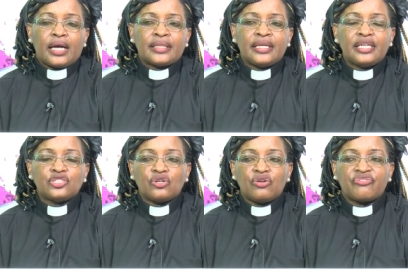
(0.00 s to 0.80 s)
the
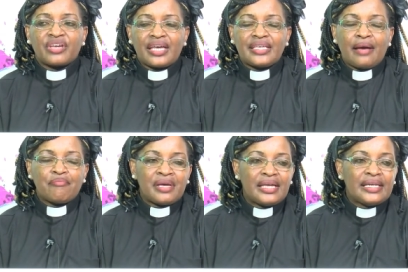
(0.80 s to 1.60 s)
nation of Kenya
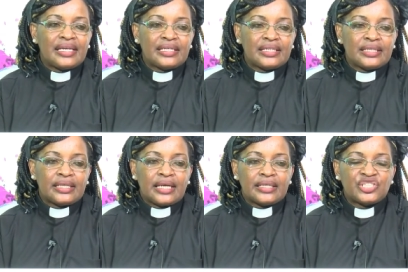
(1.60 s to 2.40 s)
mainly
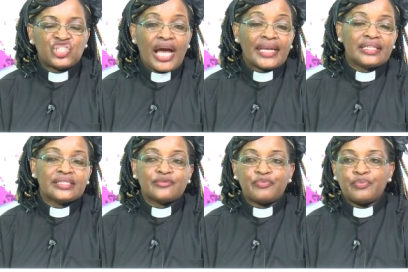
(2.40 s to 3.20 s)

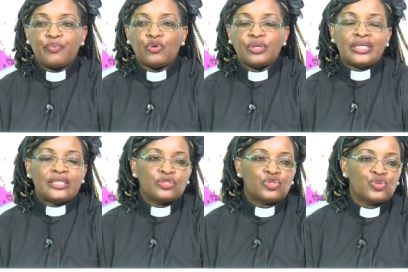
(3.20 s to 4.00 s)
channels people
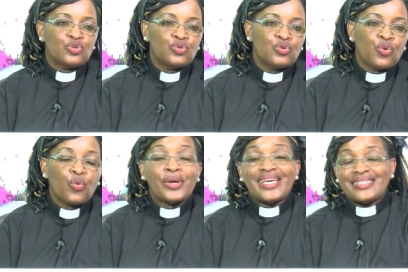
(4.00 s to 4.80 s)
in two
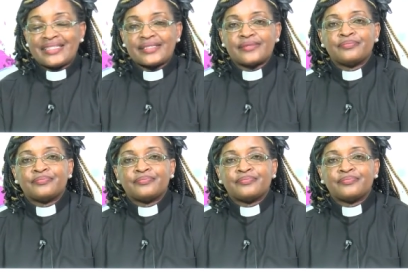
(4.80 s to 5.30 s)
ways.